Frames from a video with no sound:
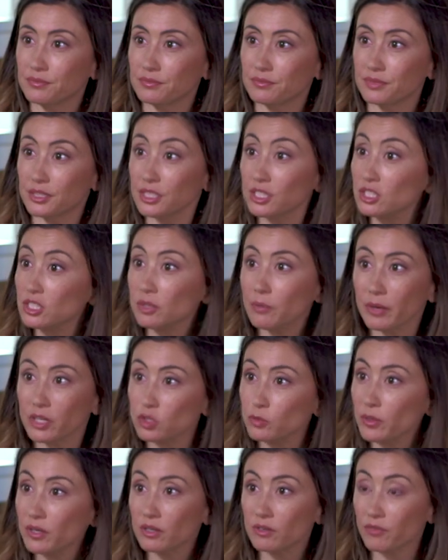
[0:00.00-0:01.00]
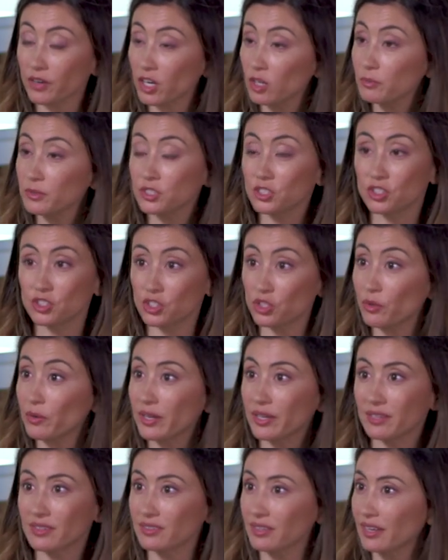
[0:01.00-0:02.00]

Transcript: this is a much better environment to do it.